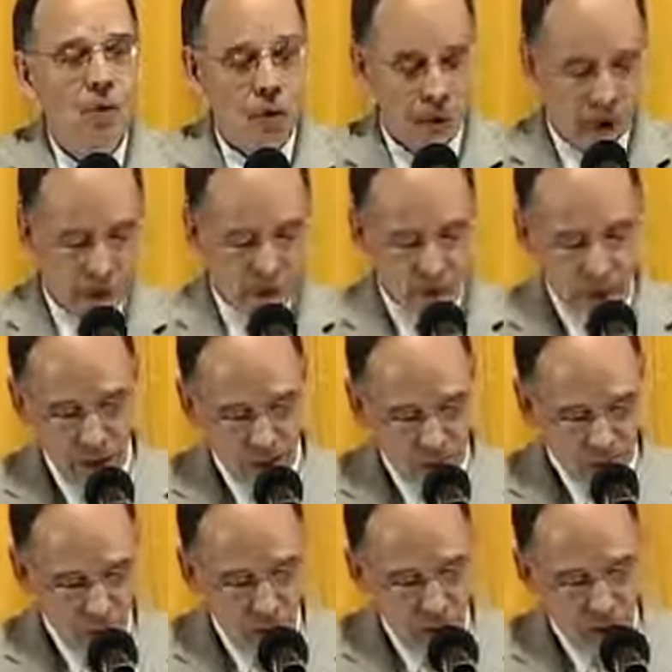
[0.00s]
or give
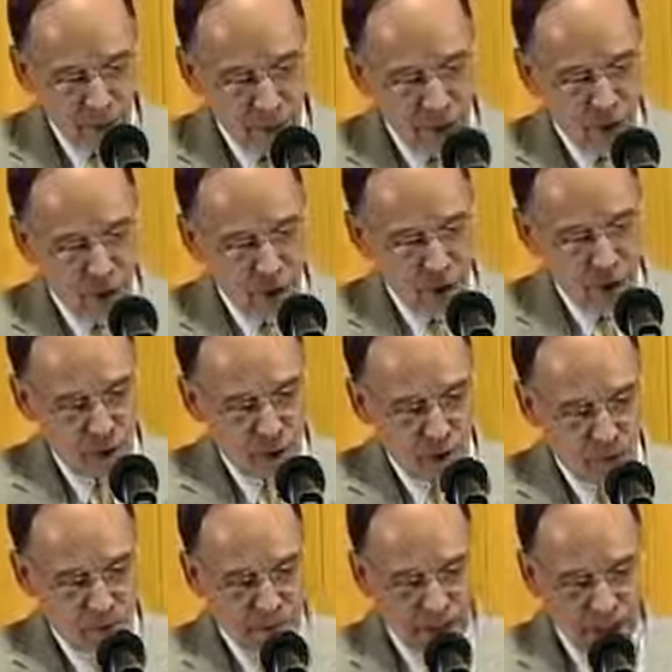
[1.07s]
the wrong impressions.